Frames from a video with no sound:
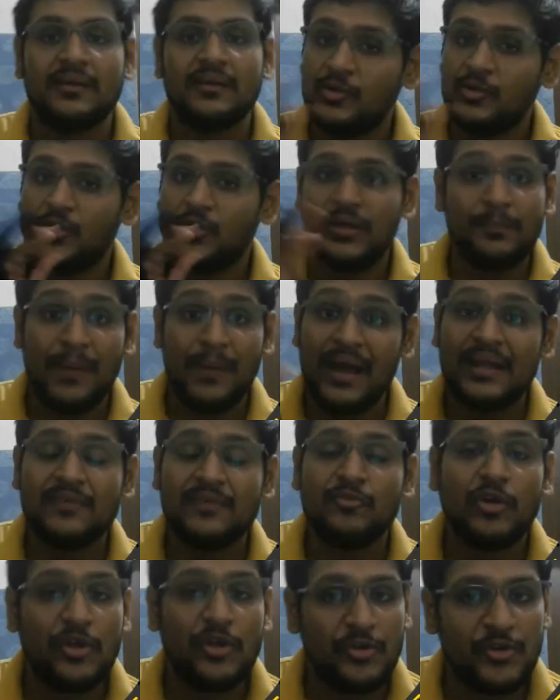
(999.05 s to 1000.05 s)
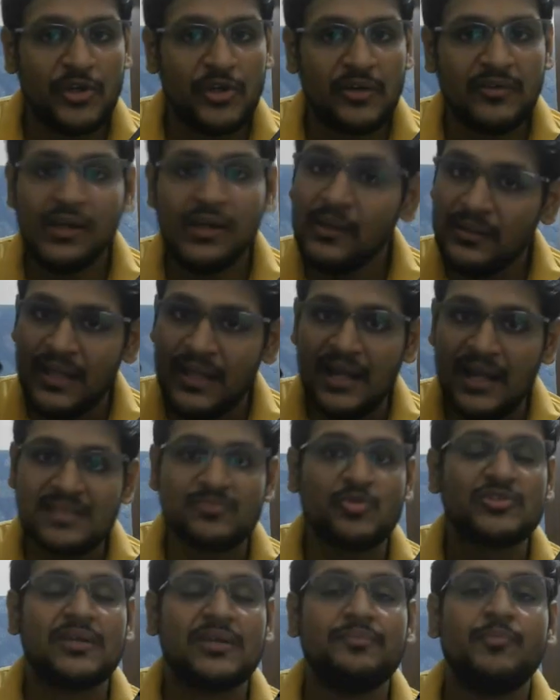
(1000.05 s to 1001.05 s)
Okay, by default you need to cover, that is
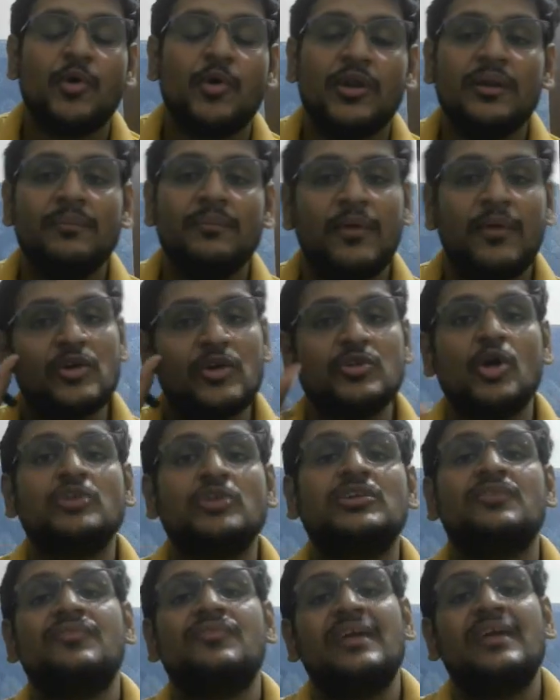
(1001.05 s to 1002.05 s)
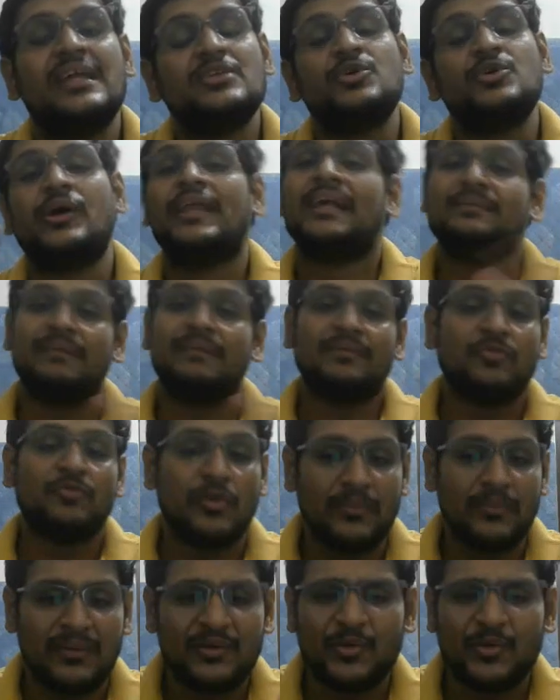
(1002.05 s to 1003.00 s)
most important because lots of weightage you can expect from that.